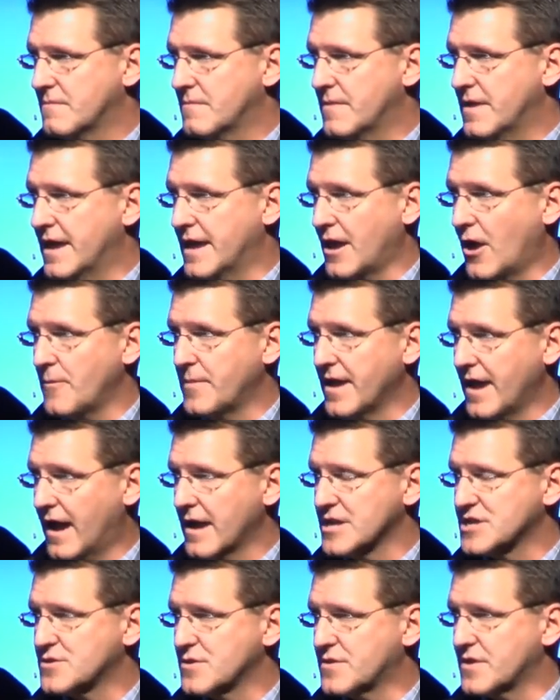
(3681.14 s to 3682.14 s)
And I'll be
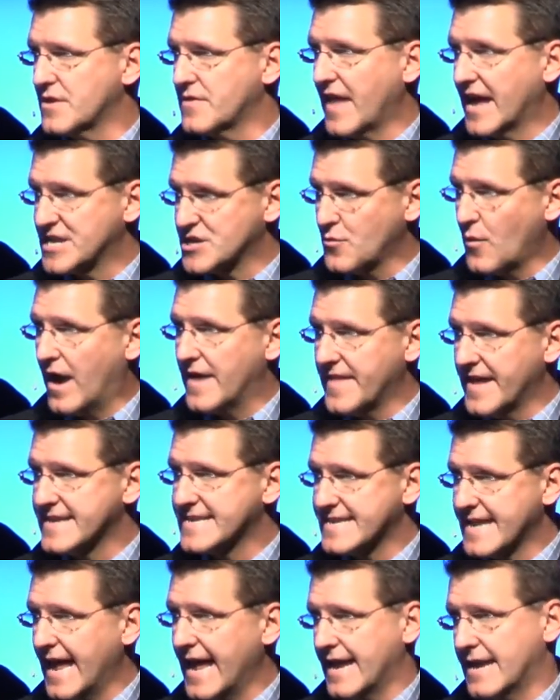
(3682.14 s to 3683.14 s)
honest with you, that's why they
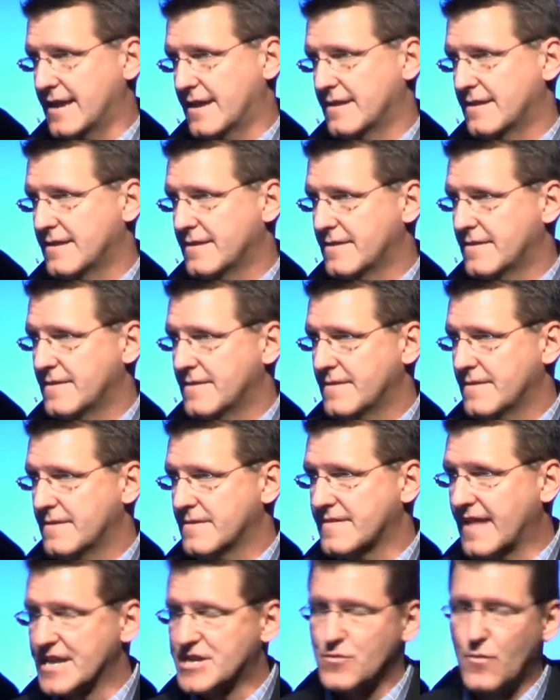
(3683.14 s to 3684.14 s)
stayed.
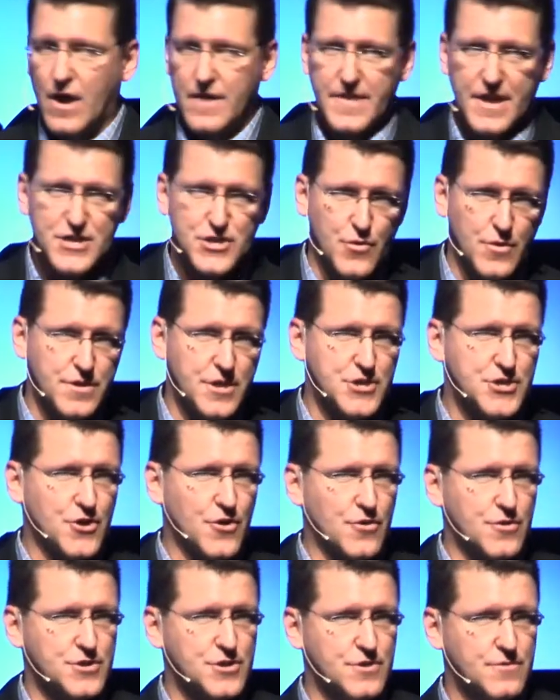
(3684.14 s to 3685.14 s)
That's why they joined the
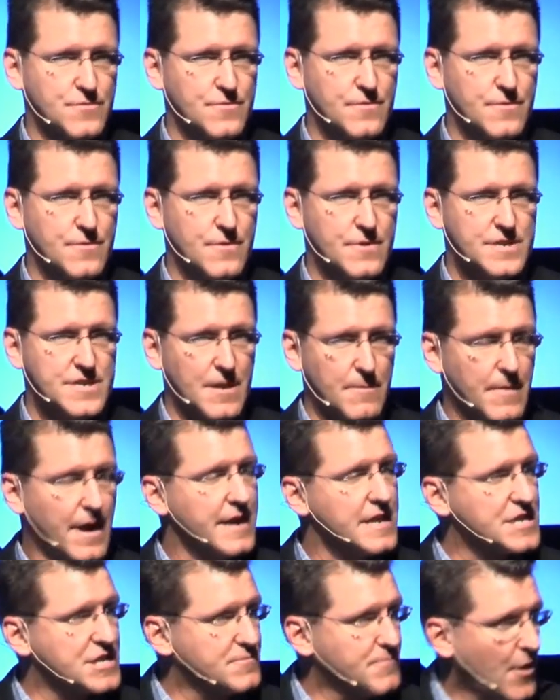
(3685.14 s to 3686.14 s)
church. Somebody
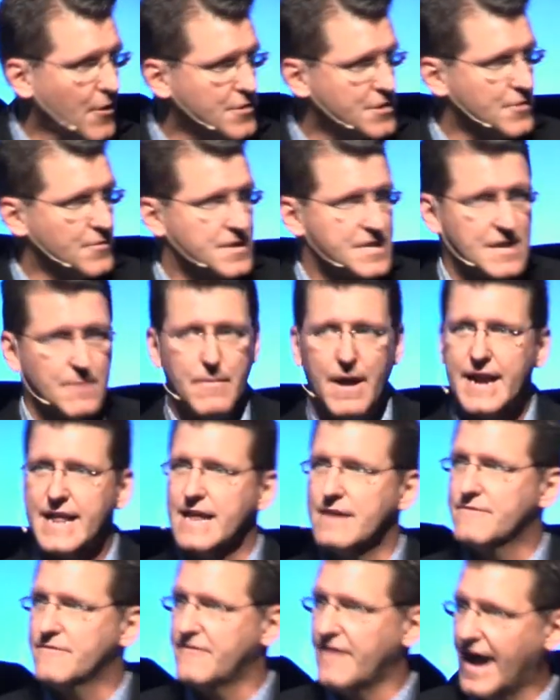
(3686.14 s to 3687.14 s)
spoke to us, somebody
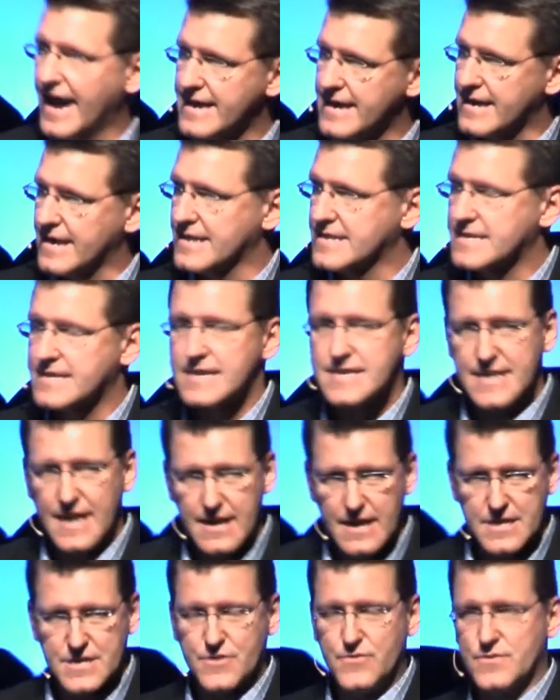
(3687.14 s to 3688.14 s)
invited us to
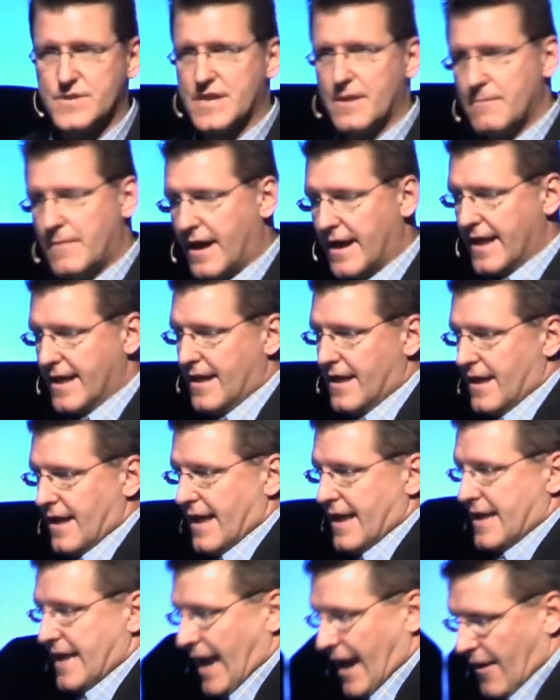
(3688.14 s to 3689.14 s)
Sunday school, somebody
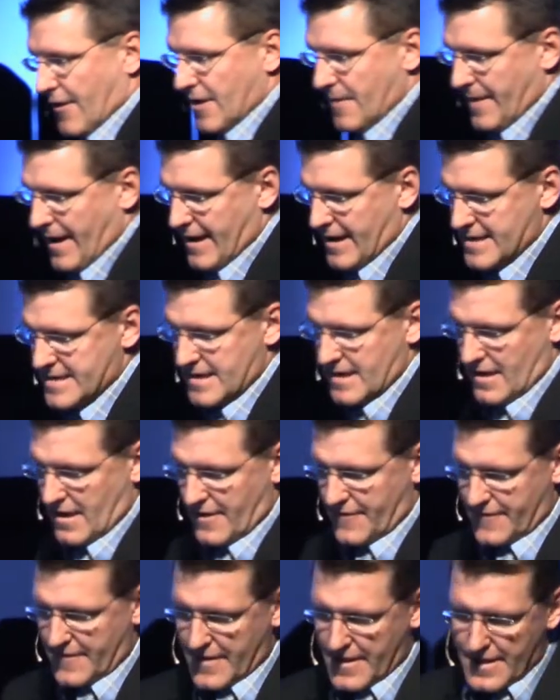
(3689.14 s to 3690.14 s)
cared about us
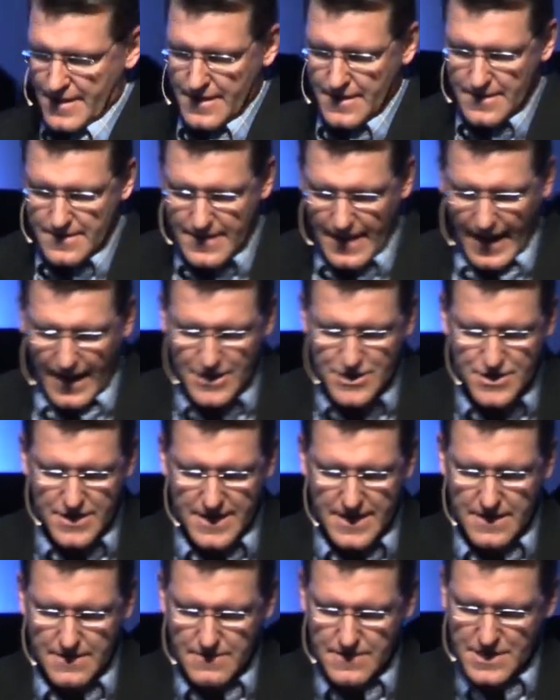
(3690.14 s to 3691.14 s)
enough to
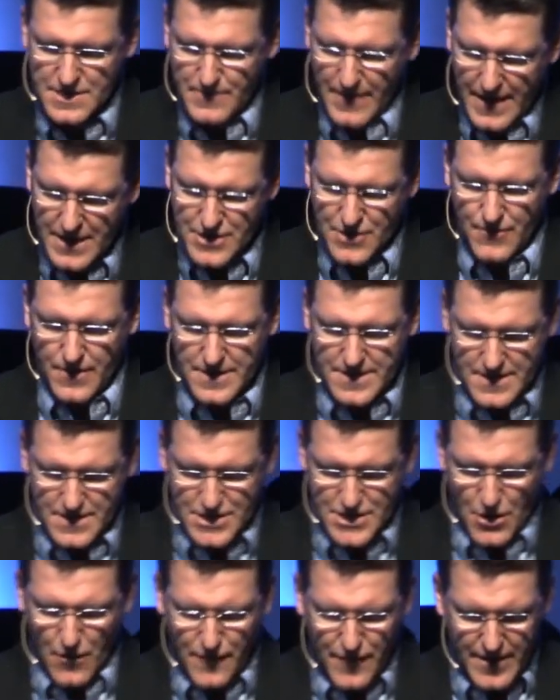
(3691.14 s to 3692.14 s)
actually speak to us. And
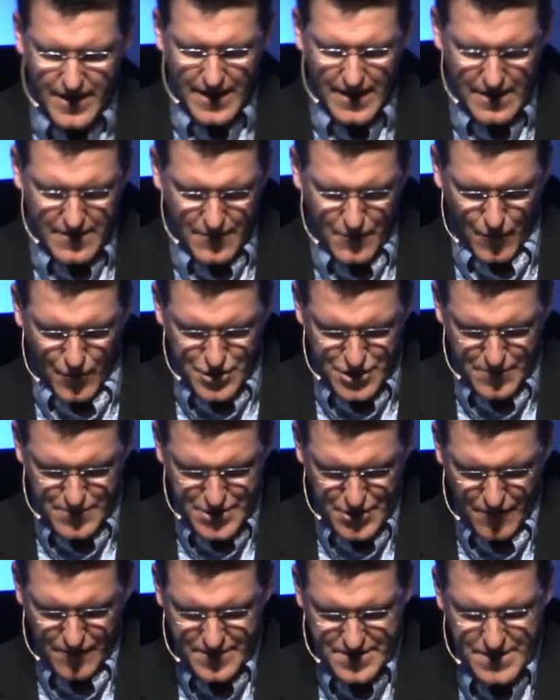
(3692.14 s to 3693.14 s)
so if you get into the worship
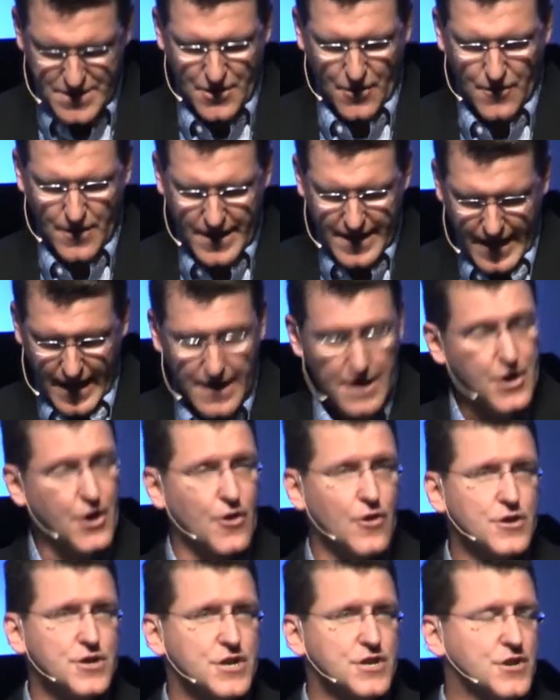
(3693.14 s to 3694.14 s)
services early, I
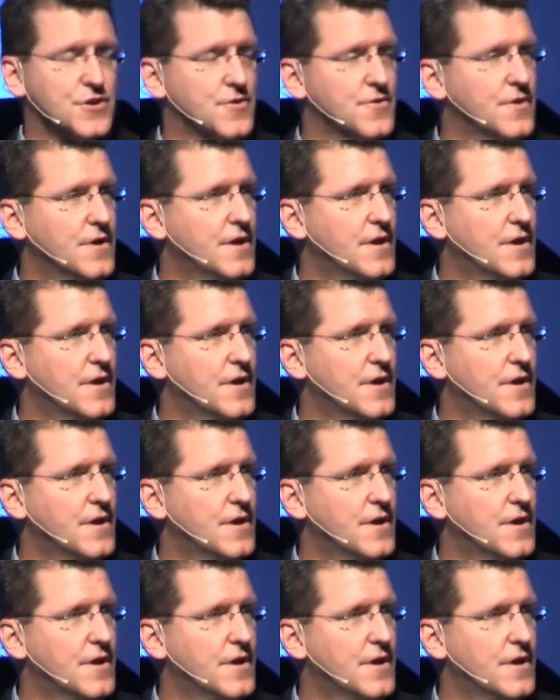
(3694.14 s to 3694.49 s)
encourage you to